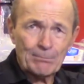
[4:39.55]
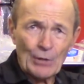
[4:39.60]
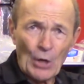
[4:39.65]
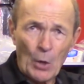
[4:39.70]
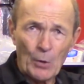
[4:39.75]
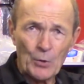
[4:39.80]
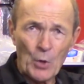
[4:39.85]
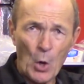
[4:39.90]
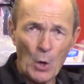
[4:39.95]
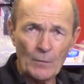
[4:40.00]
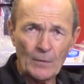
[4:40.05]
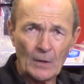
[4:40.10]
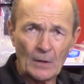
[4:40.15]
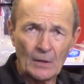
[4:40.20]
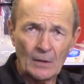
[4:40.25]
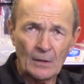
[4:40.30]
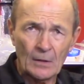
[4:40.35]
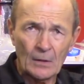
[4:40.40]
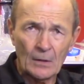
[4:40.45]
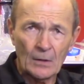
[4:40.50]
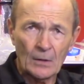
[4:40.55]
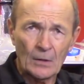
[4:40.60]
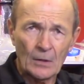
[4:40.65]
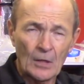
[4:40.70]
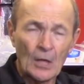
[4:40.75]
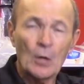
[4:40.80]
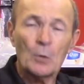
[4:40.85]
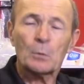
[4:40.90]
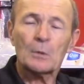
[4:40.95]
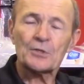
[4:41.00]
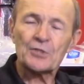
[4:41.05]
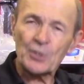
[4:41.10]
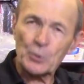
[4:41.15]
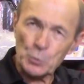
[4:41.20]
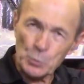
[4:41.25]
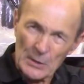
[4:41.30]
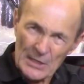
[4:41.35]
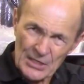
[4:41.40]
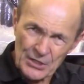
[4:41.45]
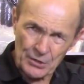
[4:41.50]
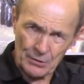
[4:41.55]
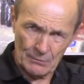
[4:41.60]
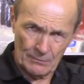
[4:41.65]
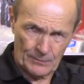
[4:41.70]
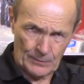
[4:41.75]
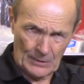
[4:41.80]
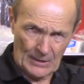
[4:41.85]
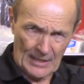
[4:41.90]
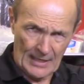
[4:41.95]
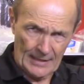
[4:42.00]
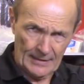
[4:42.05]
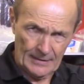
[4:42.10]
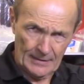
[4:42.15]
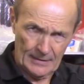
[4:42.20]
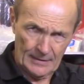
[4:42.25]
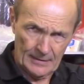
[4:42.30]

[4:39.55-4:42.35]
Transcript: blown over? There's a reason for that.